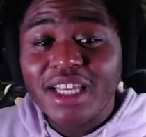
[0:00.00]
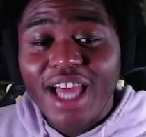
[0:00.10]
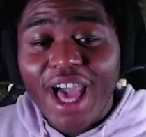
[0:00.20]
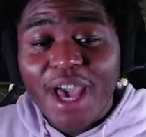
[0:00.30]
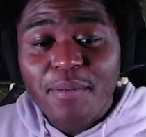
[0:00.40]

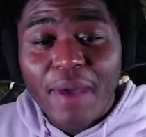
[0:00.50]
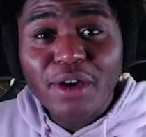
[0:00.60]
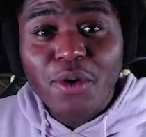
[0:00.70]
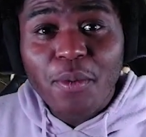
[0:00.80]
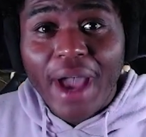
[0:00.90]
lie,
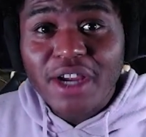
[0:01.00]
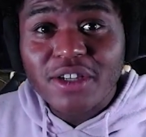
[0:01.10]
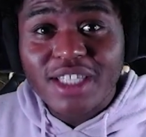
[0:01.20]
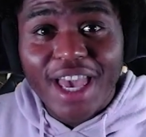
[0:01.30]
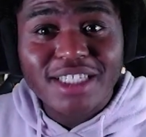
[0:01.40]
Michael Myers
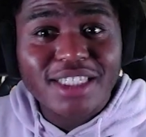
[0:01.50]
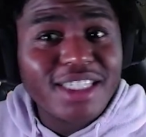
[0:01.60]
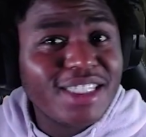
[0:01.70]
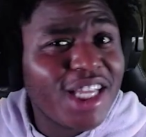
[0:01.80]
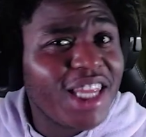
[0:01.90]
actually
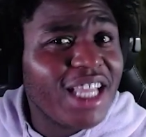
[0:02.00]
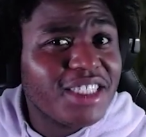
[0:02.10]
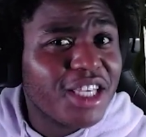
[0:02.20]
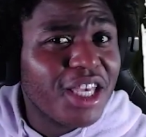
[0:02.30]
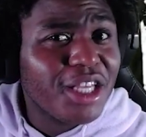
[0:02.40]
sounds like the
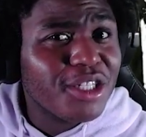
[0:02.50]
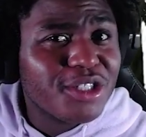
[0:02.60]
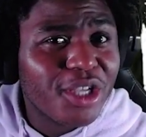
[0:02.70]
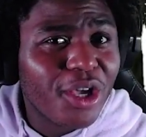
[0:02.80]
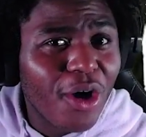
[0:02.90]
killer to
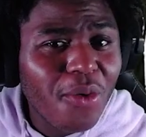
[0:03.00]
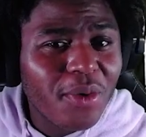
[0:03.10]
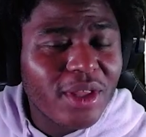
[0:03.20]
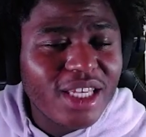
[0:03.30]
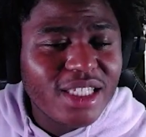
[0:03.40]
go
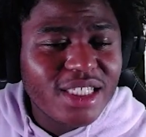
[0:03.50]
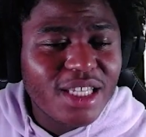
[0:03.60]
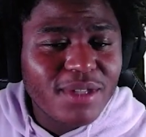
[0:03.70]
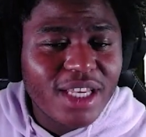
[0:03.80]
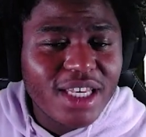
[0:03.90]
with. He seems
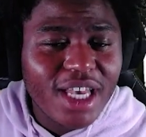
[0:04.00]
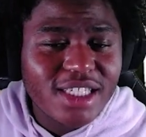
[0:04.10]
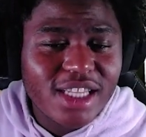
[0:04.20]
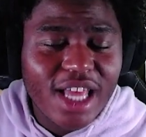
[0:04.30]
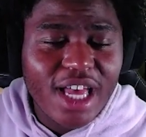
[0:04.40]
like he has a
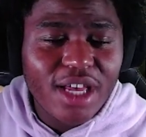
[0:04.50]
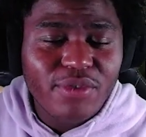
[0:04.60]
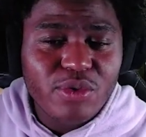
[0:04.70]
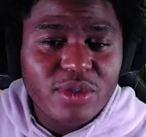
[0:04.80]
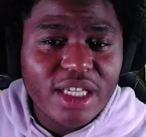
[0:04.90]
lot of
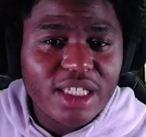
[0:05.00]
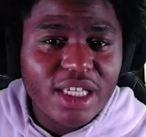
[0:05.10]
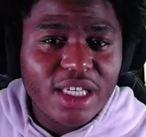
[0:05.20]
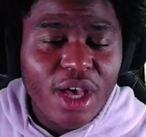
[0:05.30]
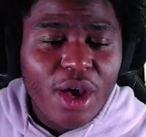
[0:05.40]

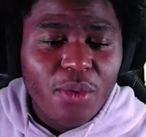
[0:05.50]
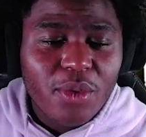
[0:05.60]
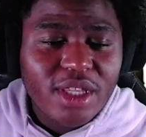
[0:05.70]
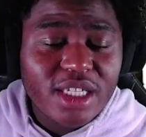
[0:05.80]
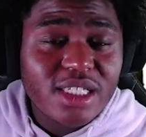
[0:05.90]
utility
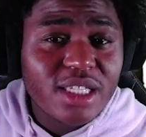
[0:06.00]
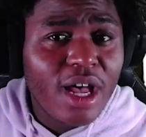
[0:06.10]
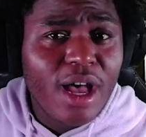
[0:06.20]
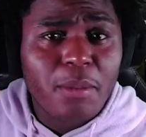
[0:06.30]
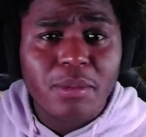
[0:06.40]
with his
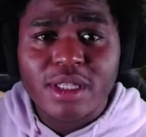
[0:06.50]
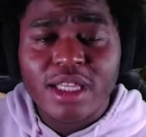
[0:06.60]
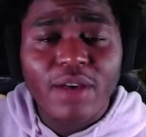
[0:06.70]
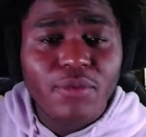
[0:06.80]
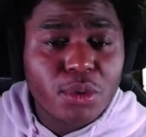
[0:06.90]

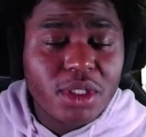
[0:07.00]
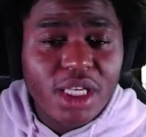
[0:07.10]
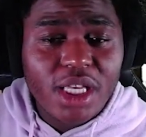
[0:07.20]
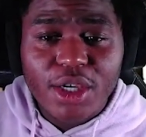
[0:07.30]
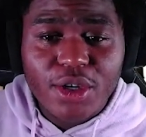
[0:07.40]
level
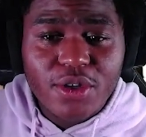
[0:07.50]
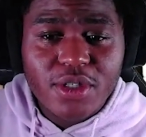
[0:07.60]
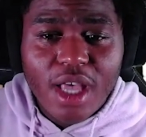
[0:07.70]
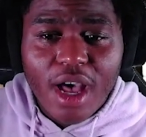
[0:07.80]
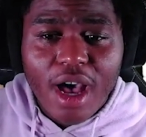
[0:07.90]
tiers.
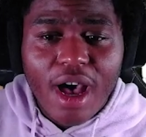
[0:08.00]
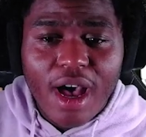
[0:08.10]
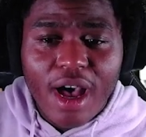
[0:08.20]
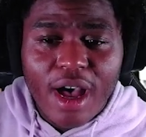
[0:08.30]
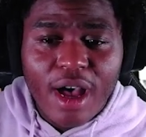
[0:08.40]

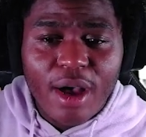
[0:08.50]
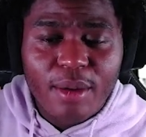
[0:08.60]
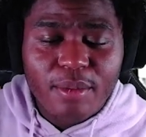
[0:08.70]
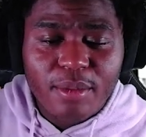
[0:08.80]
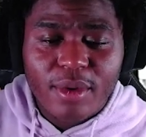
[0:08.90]
Let
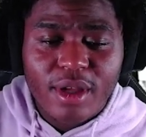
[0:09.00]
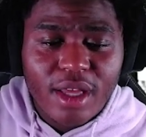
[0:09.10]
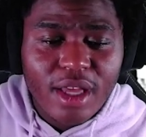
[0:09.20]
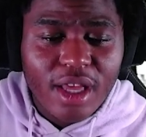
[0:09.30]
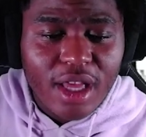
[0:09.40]

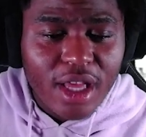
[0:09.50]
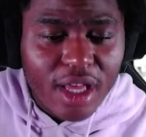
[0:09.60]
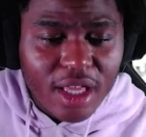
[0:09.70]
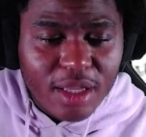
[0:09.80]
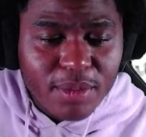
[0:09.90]

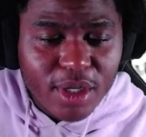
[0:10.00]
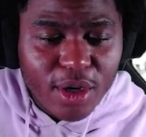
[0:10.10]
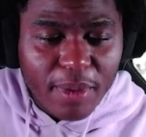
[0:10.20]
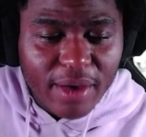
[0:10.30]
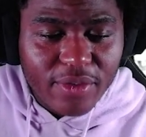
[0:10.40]
me go
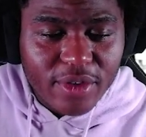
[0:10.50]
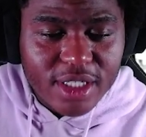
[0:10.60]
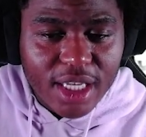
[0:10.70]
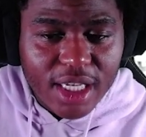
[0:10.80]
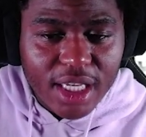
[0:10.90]
back for a
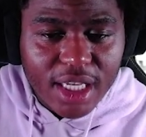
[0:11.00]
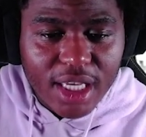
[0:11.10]
second.